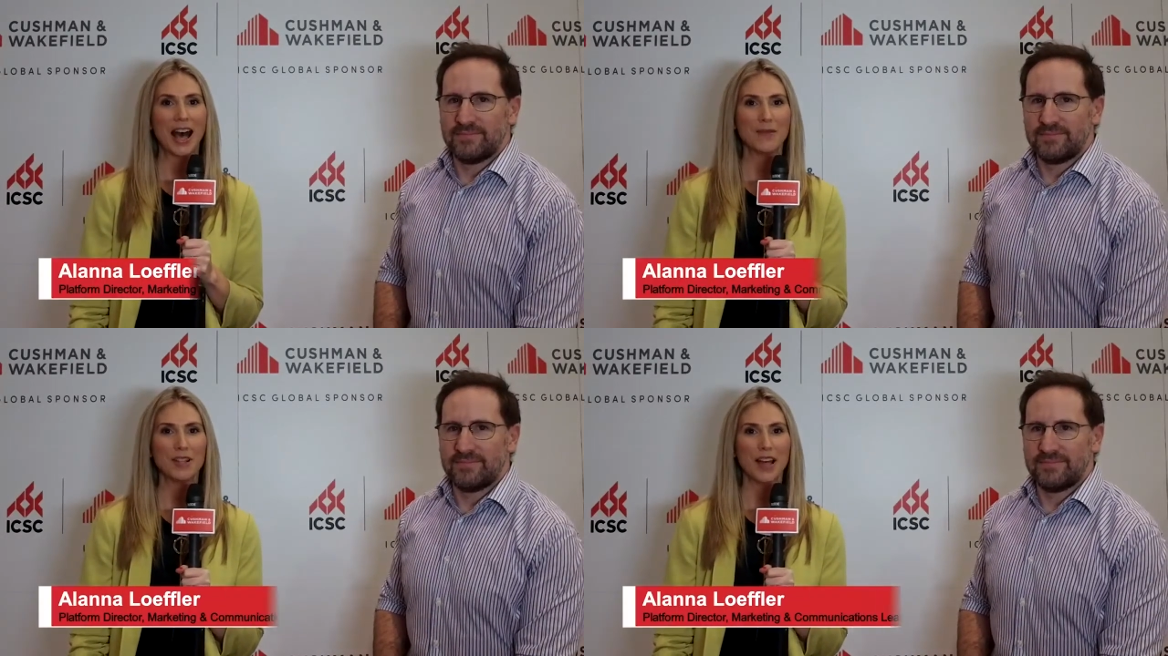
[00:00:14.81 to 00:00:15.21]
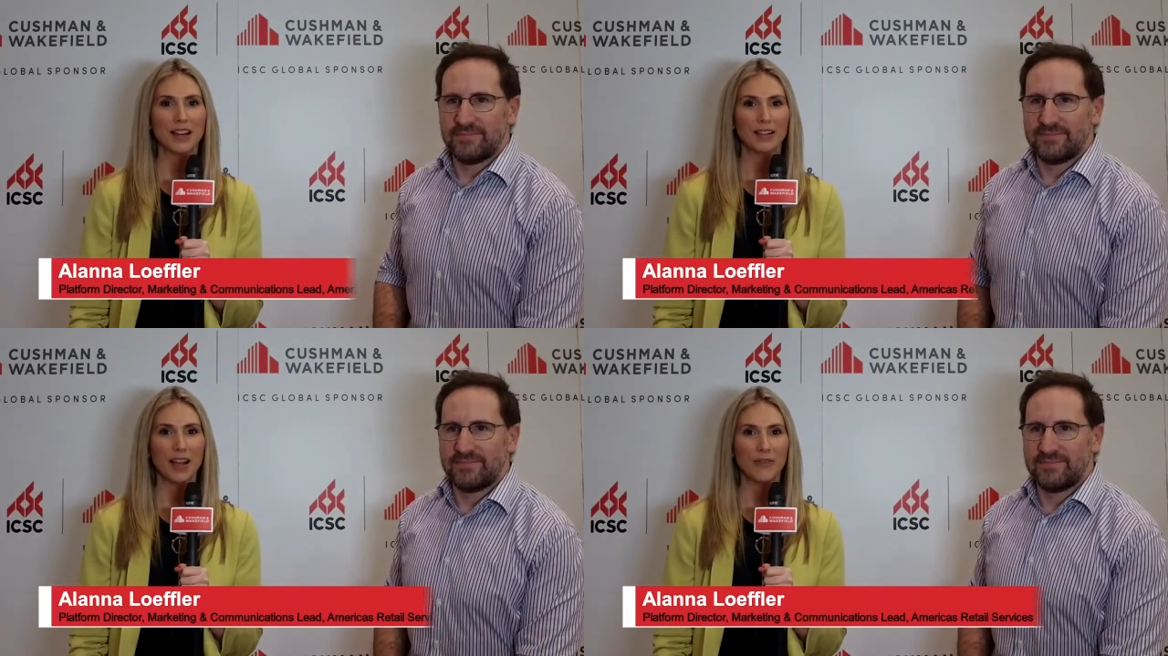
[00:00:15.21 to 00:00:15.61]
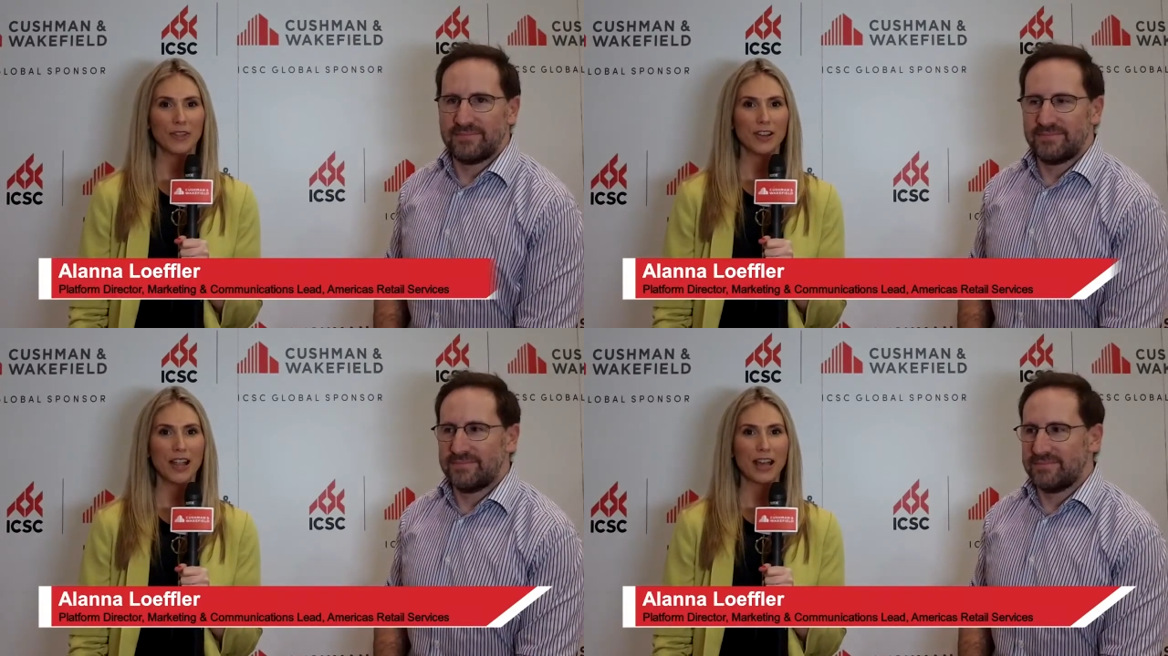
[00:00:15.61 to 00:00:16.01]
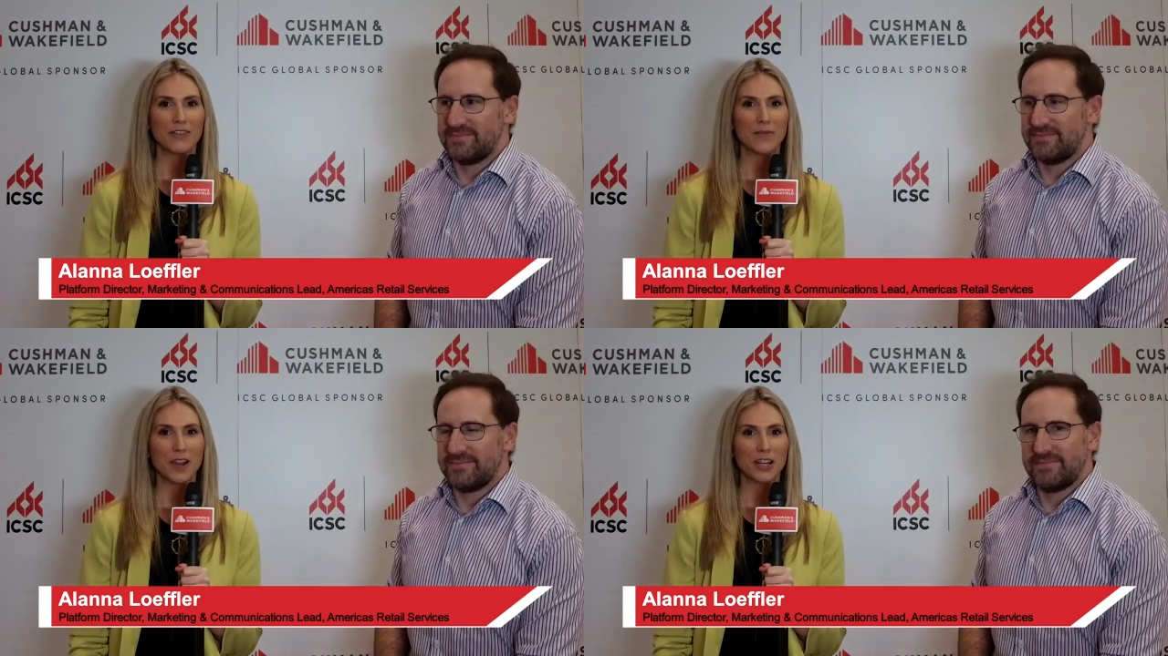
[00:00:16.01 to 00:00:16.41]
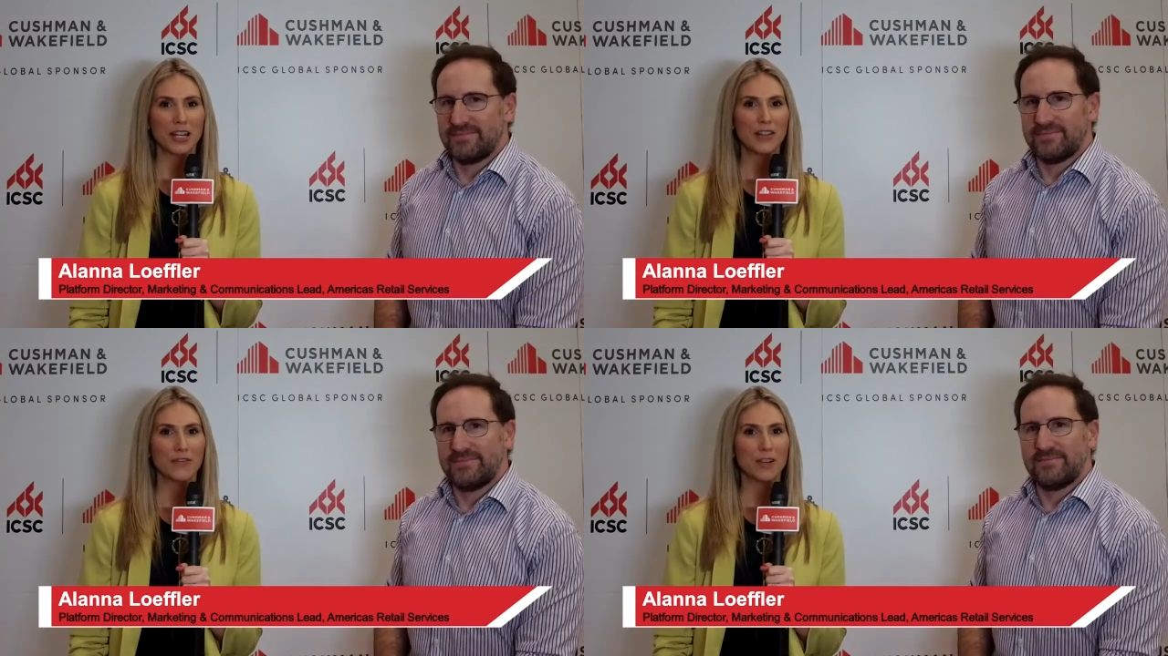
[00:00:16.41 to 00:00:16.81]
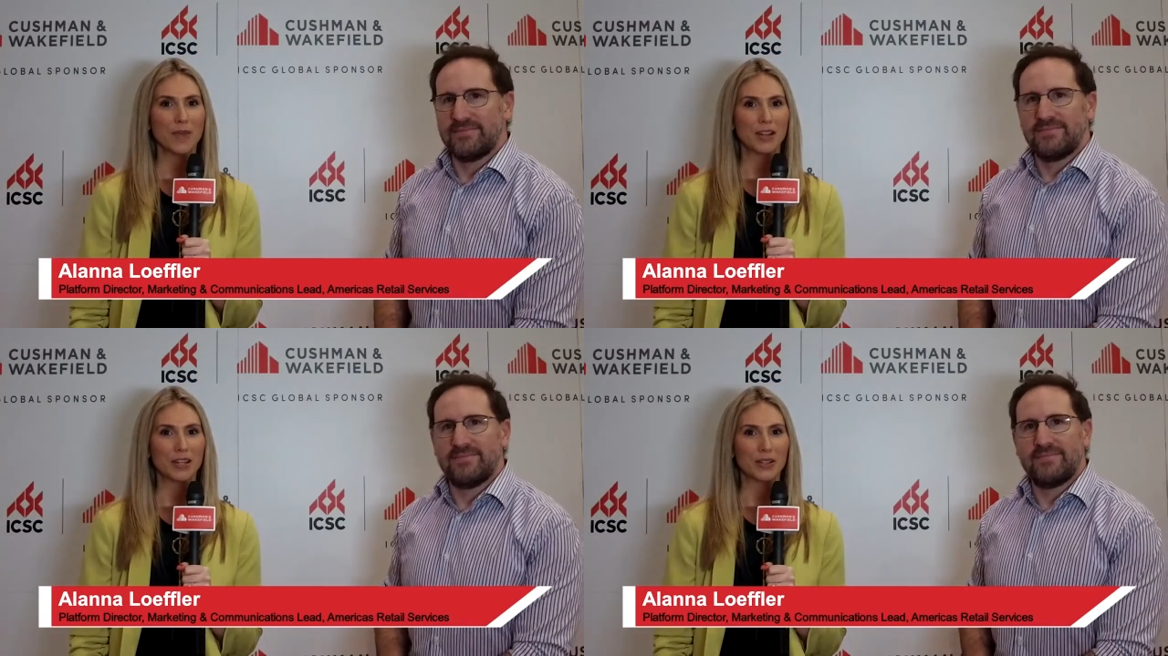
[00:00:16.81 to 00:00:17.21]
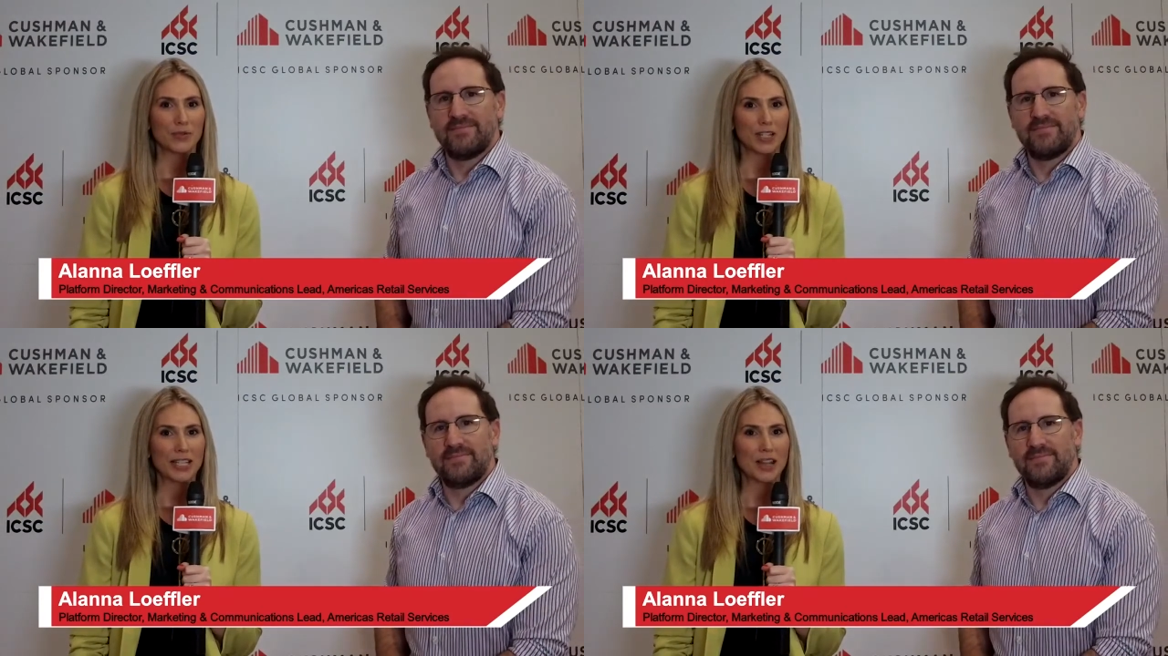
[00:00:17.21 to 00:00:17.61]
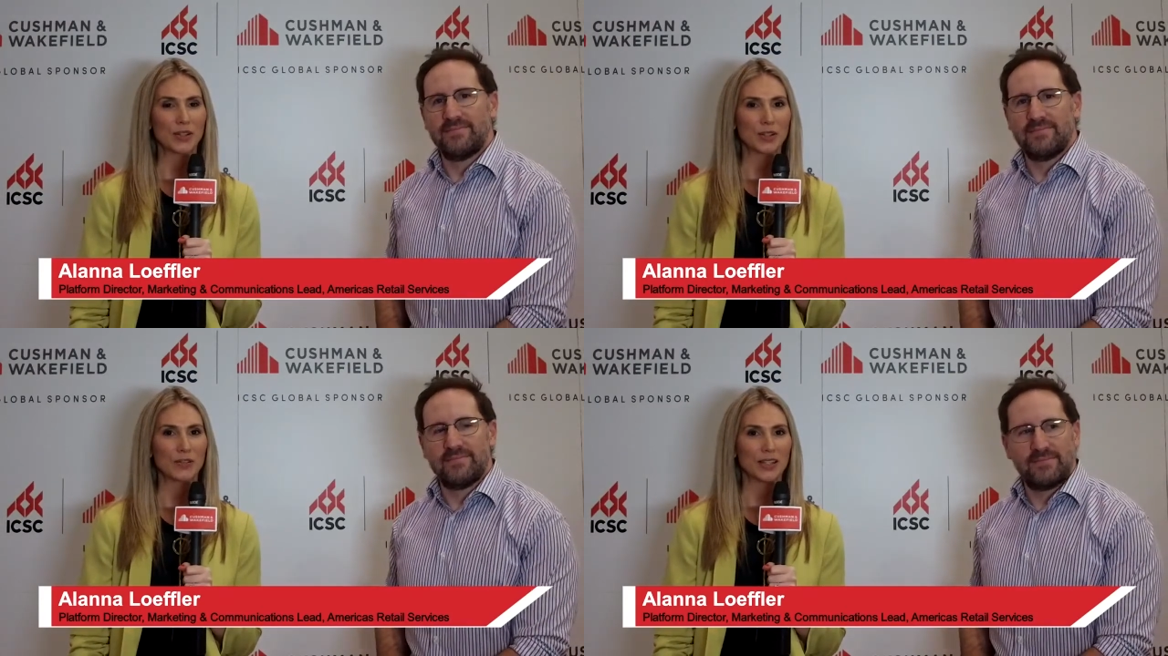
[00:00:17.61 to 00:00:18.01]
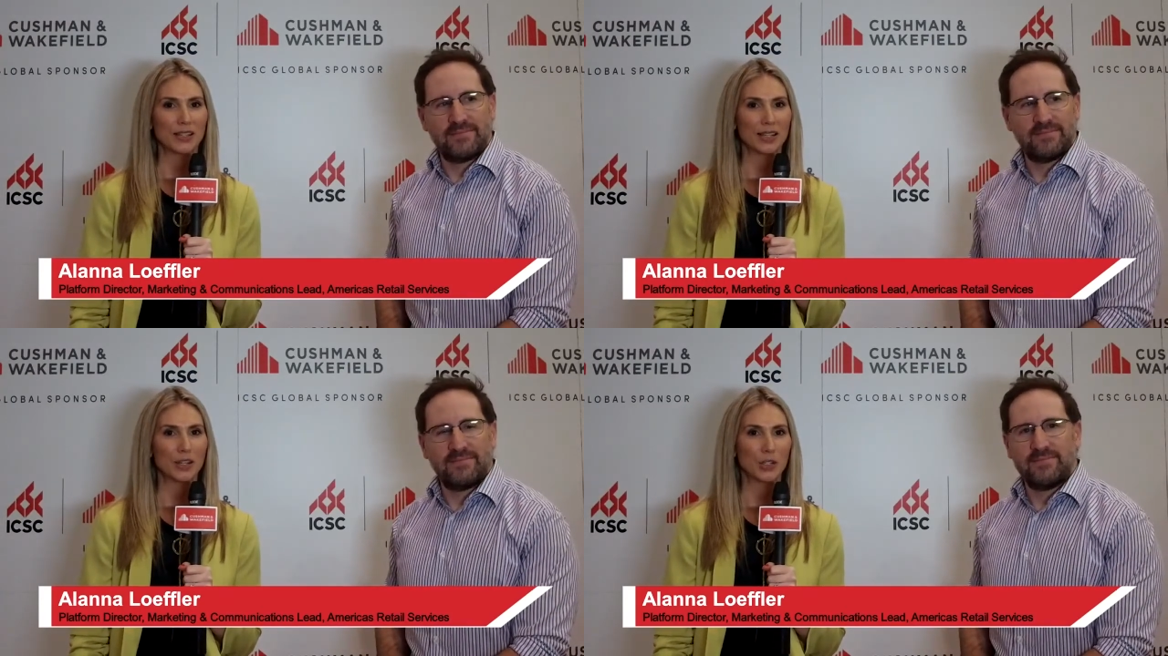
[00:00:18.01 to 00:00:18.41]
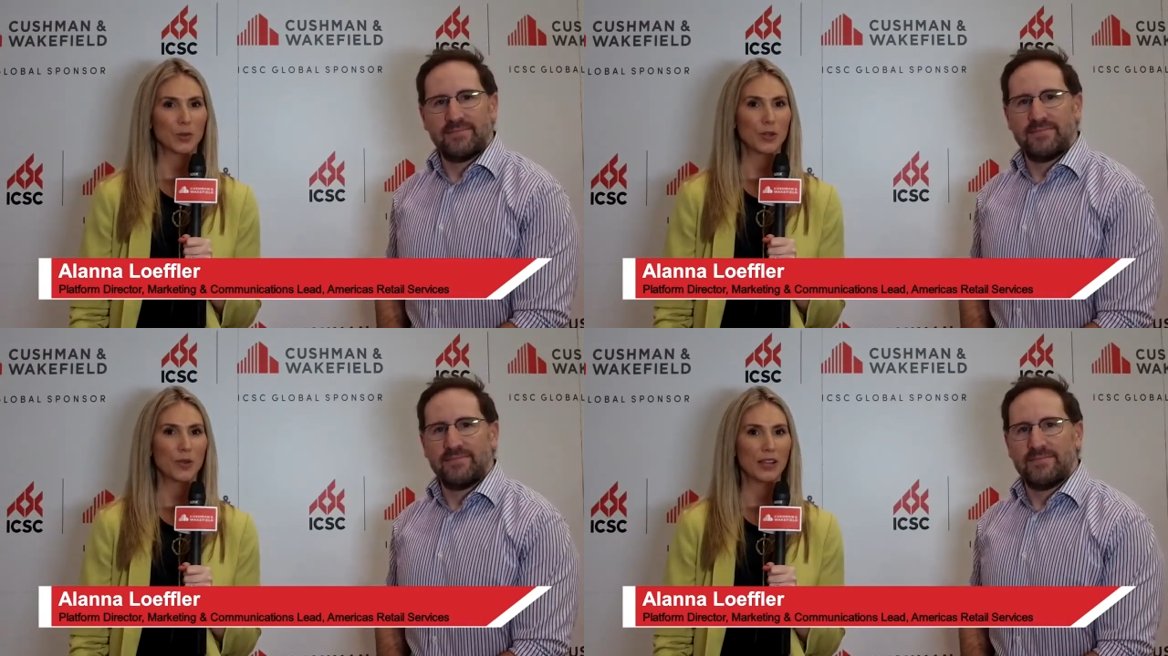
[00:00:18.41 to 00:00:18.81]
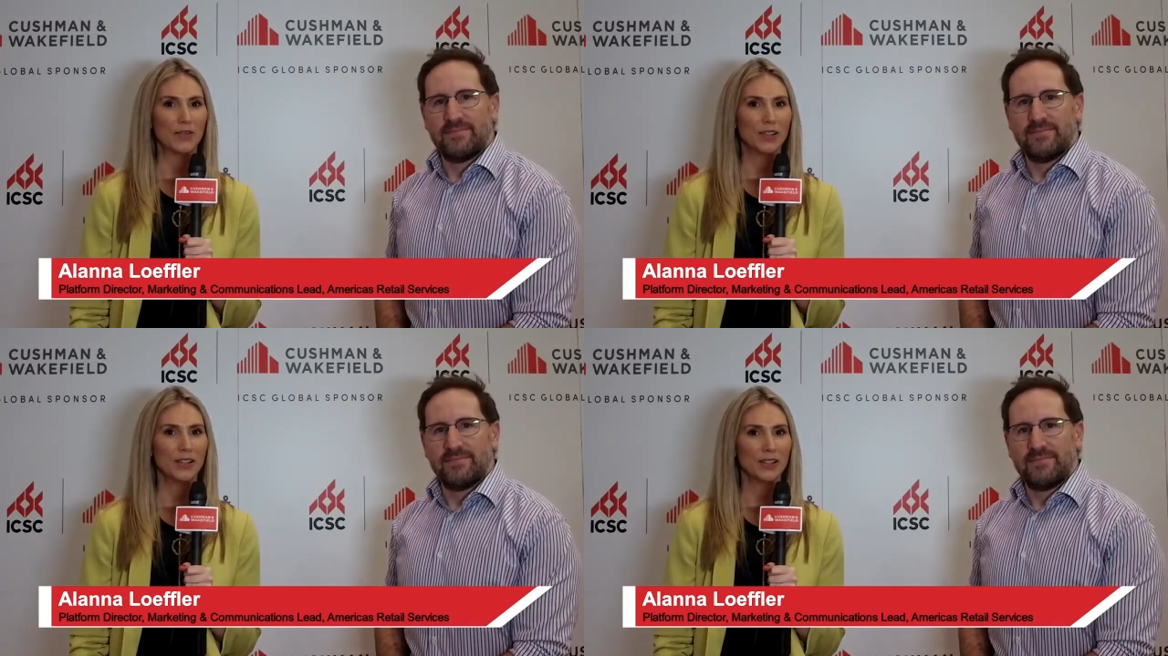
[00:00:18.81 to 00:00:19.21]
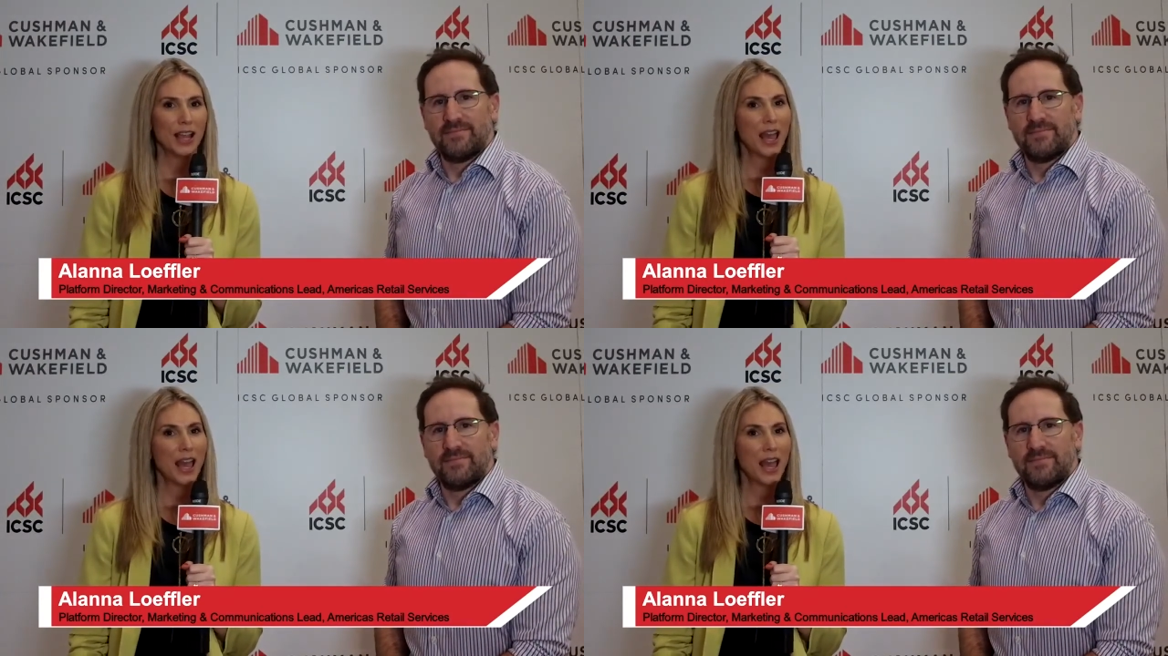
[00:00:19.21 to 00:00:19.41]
Speaker 1: I'm Alana Leffler, Head of Marketing for America's Retail Services at Cushman & Wakefield,